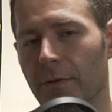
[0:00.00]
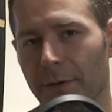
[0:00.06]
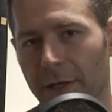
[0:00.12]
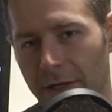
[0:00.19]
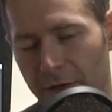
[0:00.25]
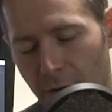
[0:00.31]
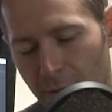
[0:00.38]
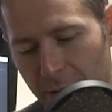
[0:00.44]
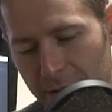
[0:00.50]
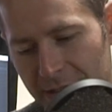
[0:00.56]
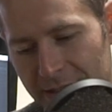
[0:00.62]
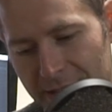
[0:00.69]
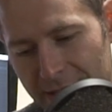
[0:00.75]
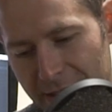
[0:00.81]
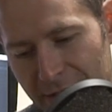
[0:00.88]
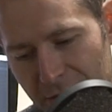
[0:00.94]
But I don't want to
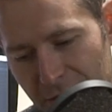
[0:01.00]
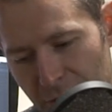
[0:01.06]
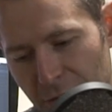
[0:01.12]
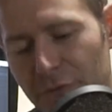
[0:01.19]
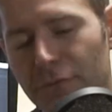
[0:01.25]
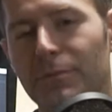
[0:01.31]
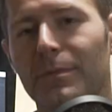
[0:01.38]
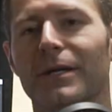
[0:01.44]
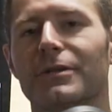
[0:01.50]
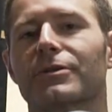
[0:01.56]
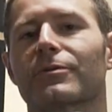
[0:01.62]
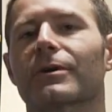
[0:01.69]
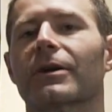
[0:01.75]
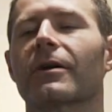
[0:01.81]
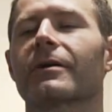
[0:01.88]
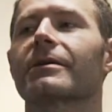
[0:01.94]
say too much
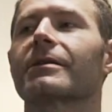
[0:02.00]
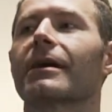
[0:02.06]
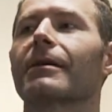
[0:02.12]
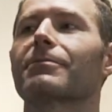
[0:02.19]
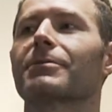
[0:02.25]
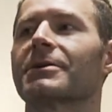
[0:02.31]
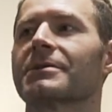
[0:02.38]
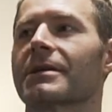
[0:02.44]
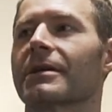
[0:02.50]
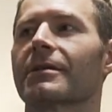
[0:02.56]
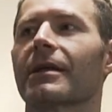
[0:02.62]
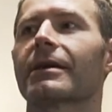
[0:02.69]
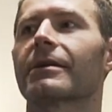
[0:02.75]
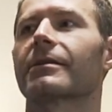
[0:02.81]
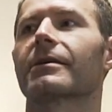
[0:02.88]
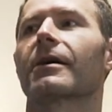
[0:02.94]
regarding that because I'd
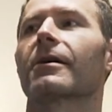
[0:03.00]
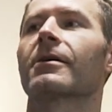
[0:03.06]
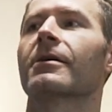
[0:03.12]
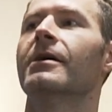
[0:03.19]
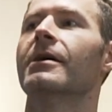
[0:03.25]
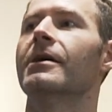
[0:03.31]
like there